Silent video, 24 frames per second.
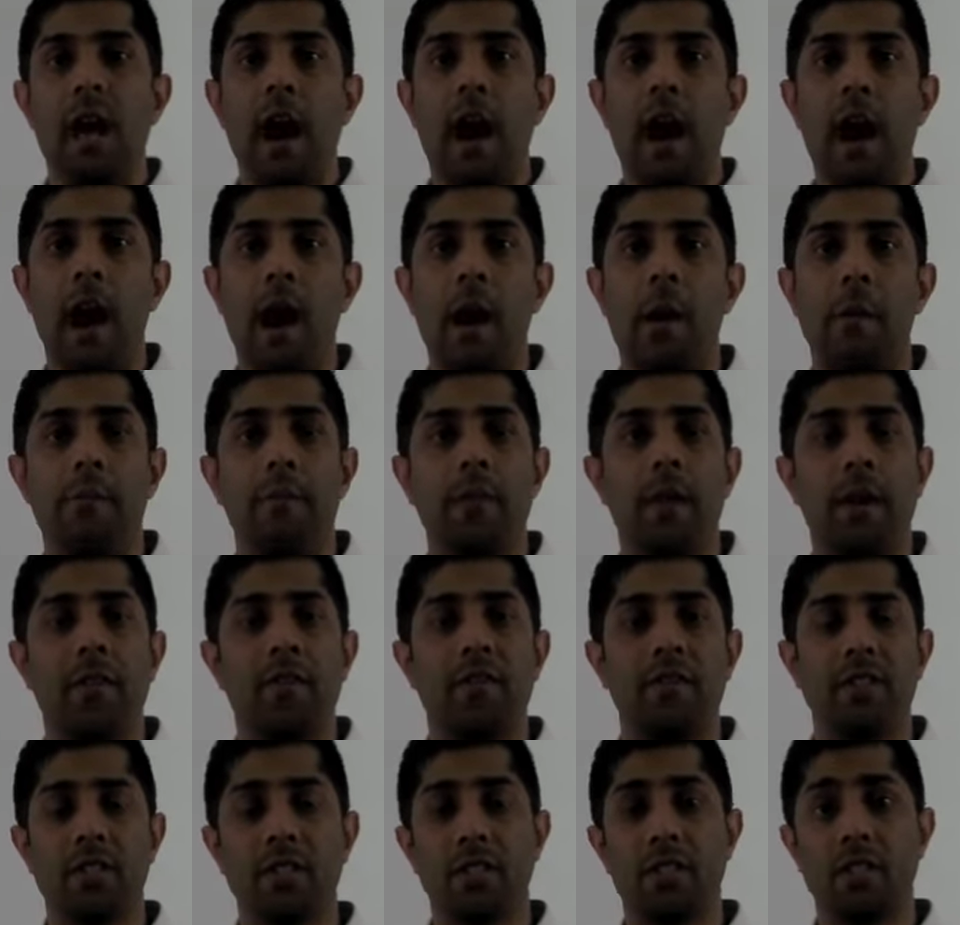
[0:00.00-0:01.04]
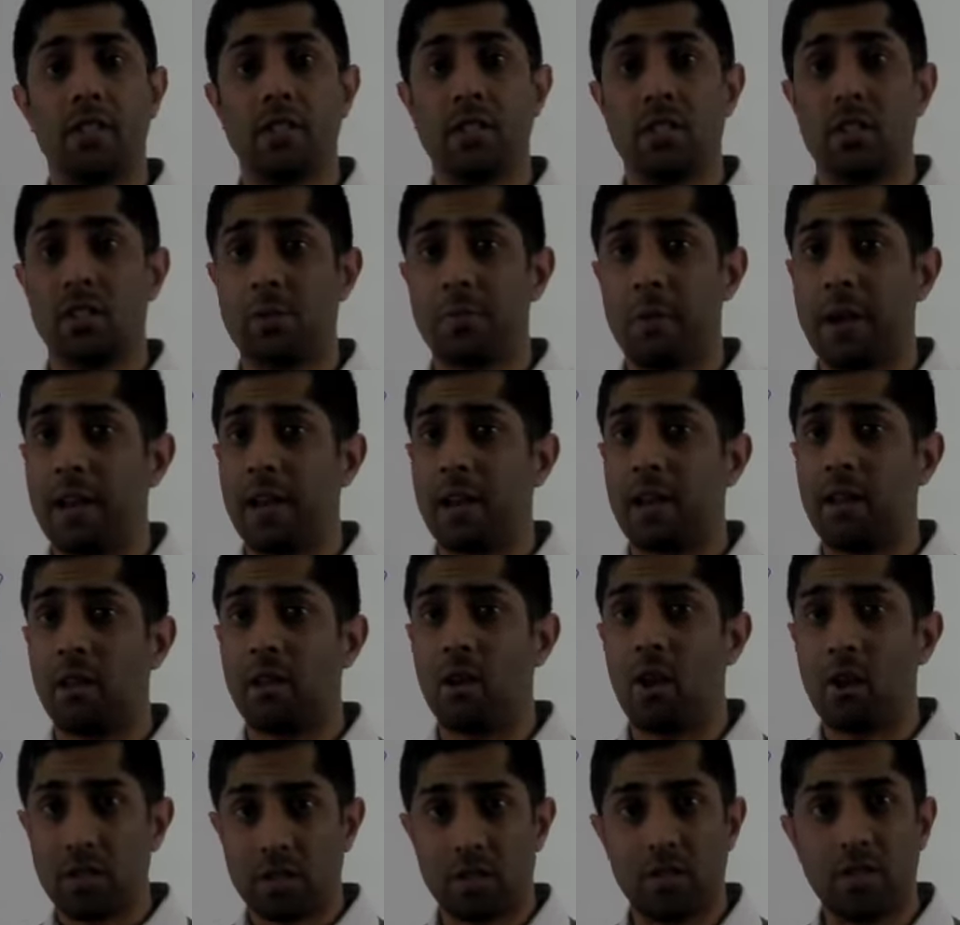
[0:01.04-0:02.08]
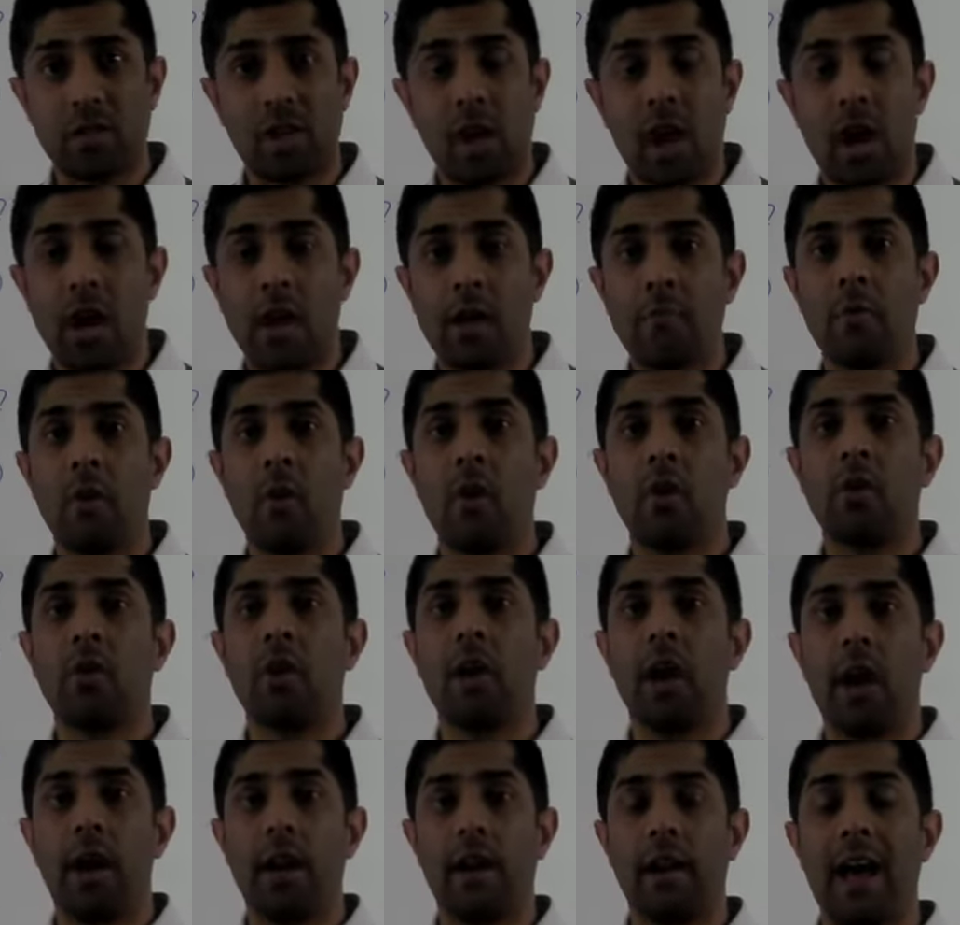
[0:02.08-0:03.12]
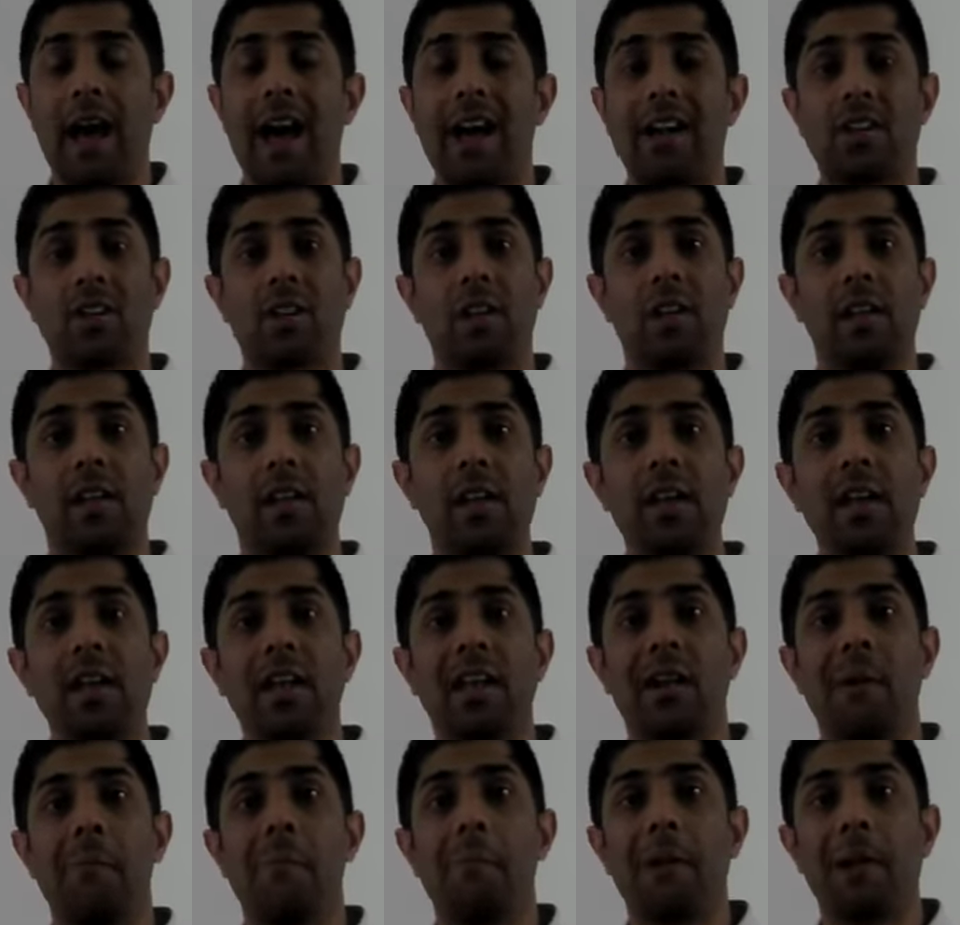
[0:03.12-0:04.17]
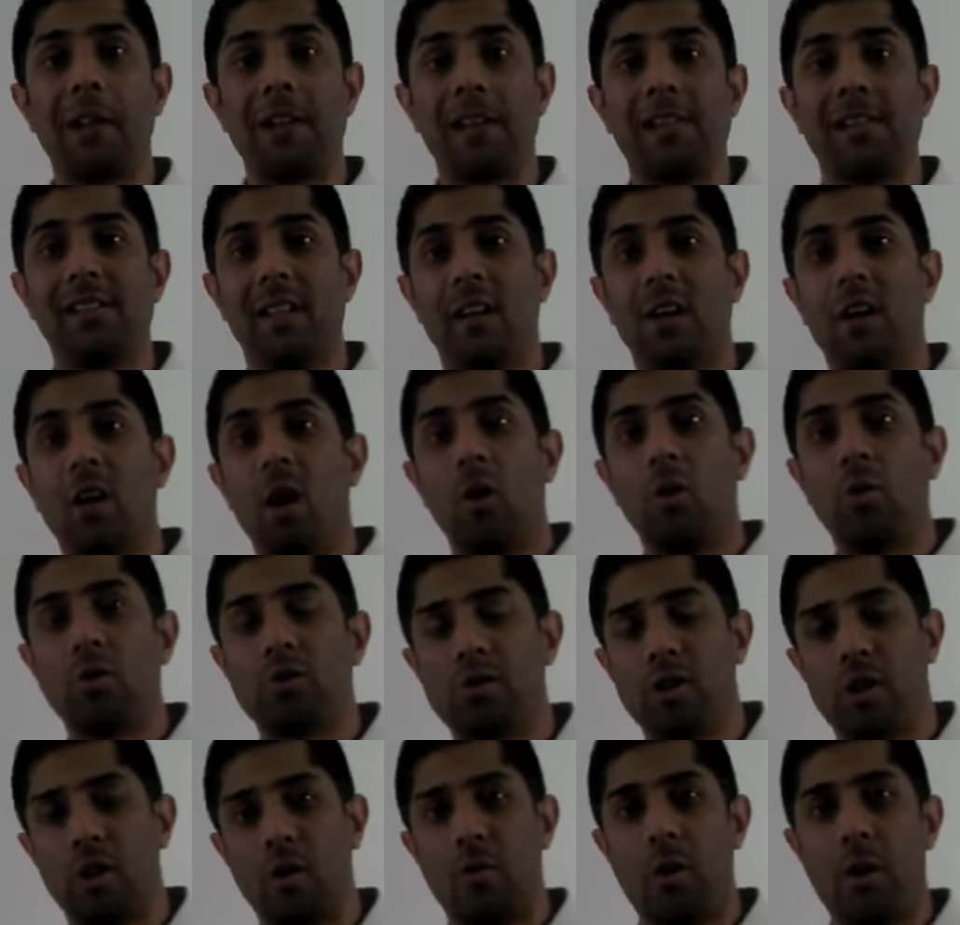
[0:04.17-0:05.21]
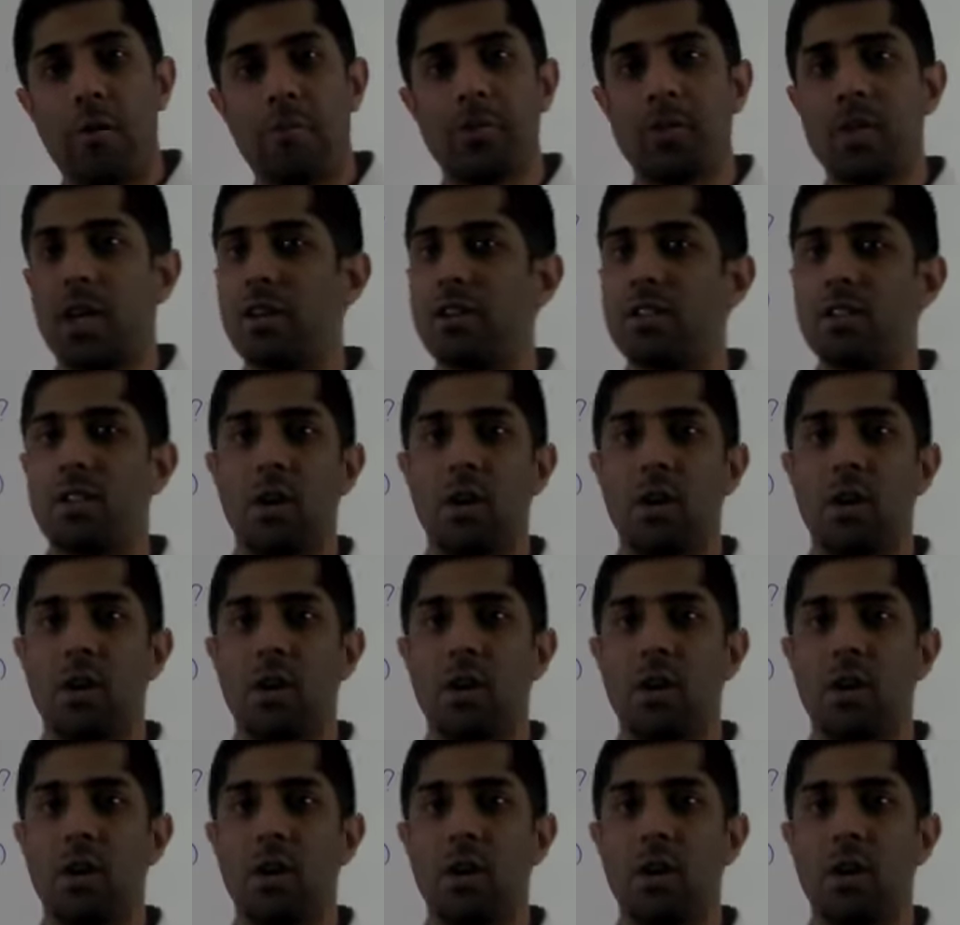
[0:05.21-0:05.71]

that visitors are spending lots of time on and actually completing goals on your website?